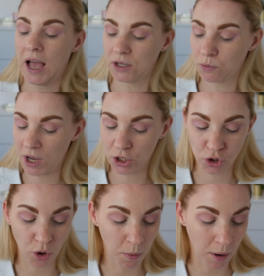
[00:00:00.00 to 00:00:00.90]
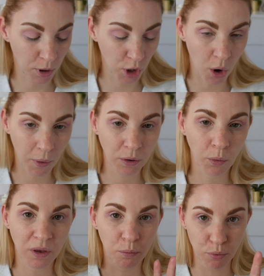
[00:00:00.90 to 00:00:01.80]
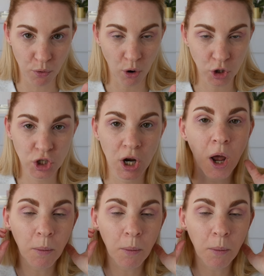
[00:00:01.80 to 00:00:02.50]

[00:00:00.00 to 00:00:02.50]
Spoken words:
Eyes Wide Shut, but I'm going to go in with a brush